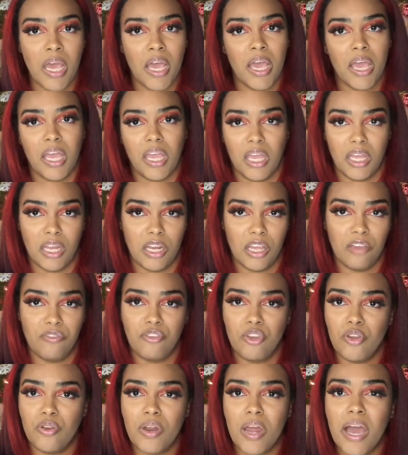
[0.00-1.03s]
And if you're
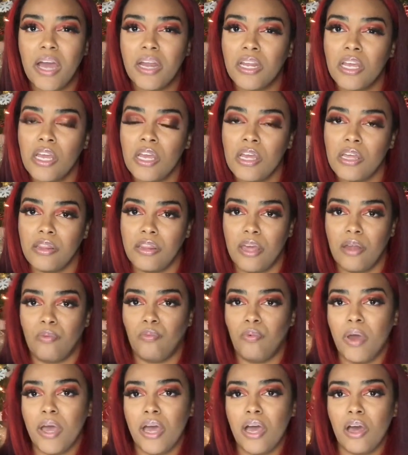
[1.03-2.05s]
not that
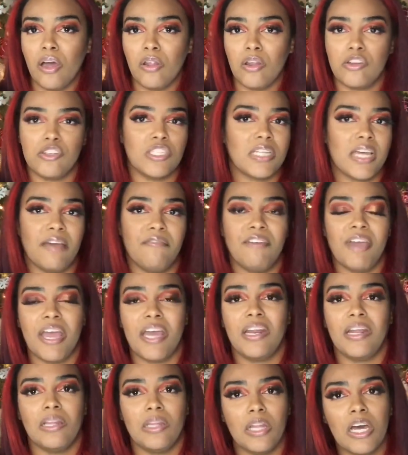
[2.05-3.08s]
well or just haven't had any
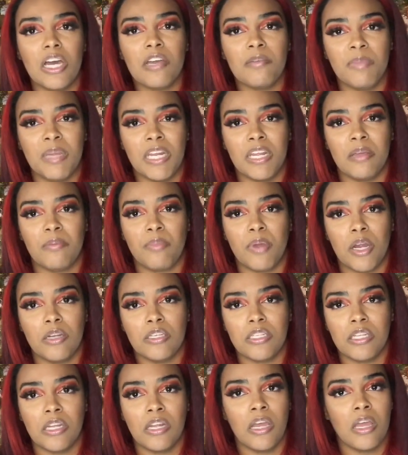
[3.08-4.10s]
luck meeting in person,
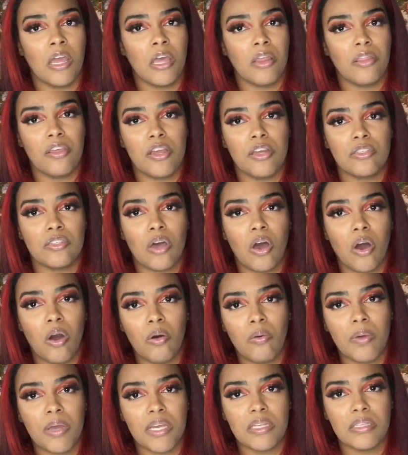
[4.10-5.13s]
there's
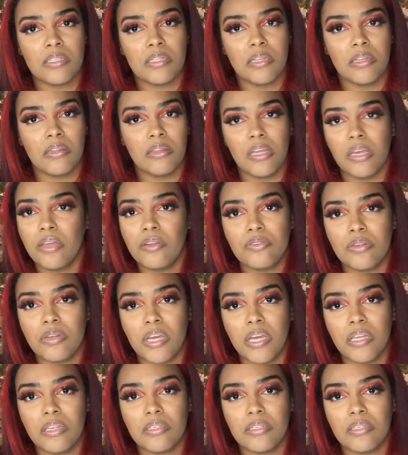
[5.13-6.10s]
always the internet.